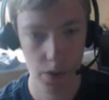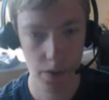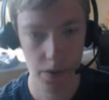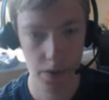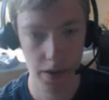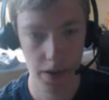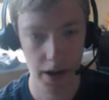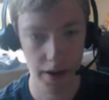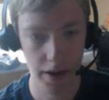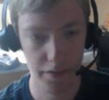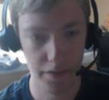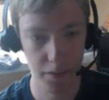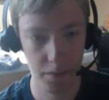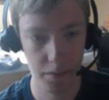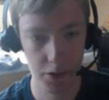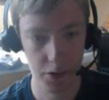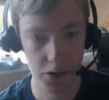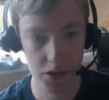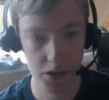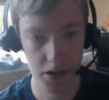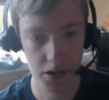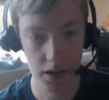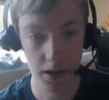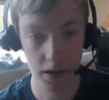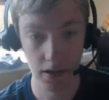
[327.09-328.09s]
But I haven't
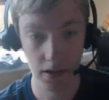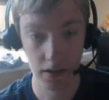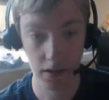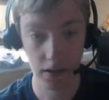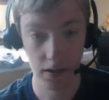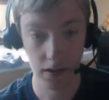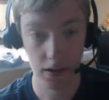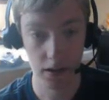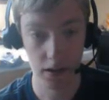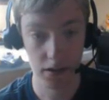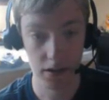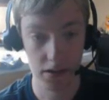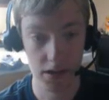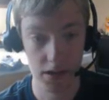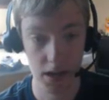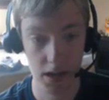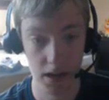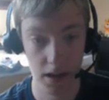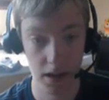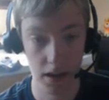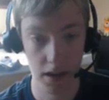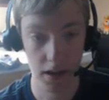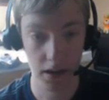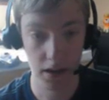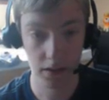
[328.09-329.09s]
purchased the set
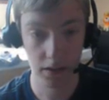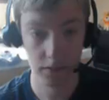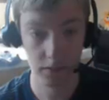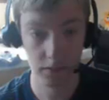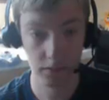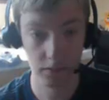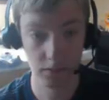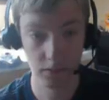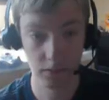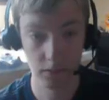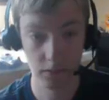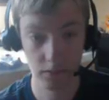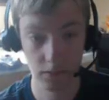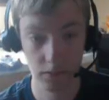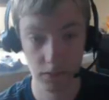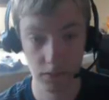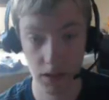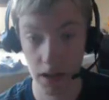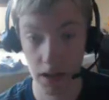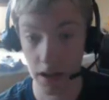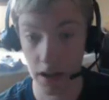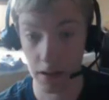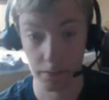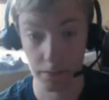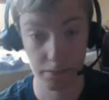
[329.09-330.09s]
yet.
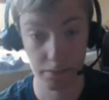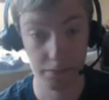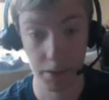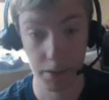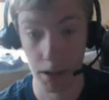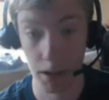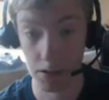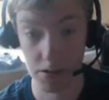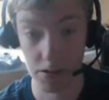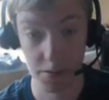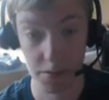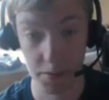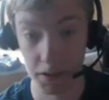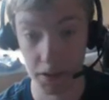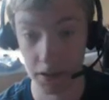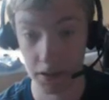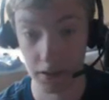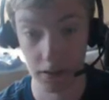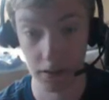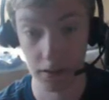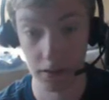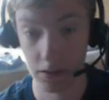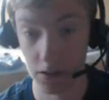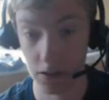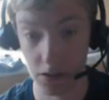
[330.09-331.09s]
Yeah, bound to be
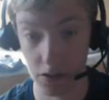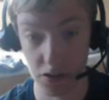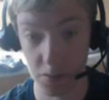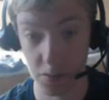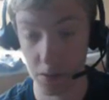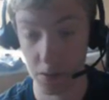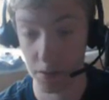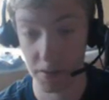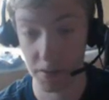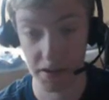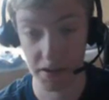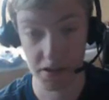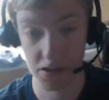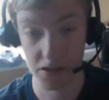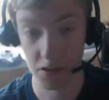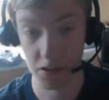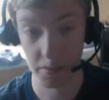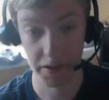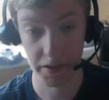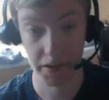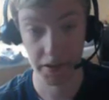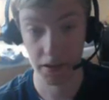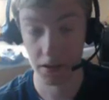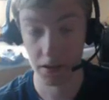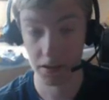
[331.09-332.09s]
searchable by so
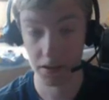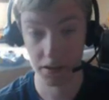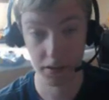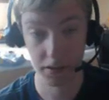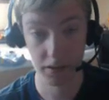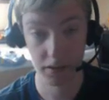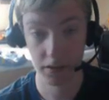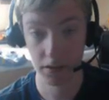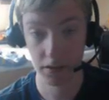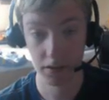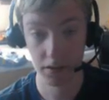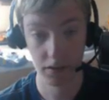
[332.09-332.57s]
many cards.